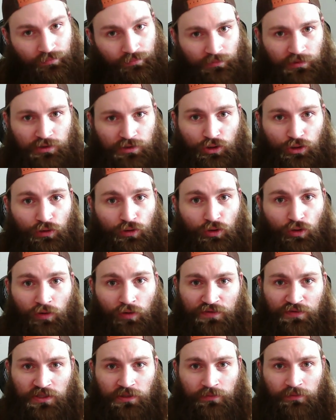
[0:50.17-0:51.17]
look at the
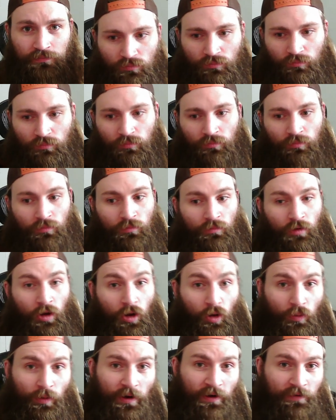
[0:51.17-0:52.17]
UFC.
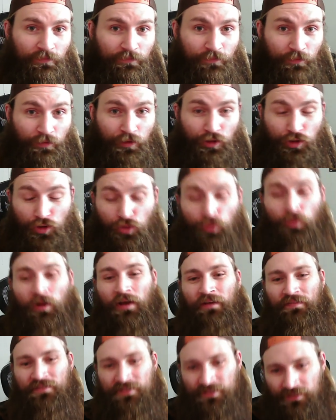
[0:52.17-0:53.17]
All right, for the
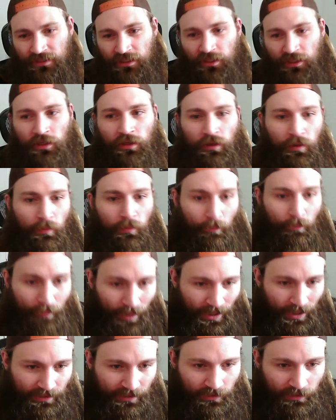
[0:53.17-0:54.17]
UFC
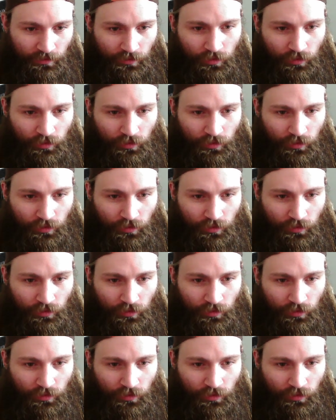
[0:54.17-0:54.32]
betting,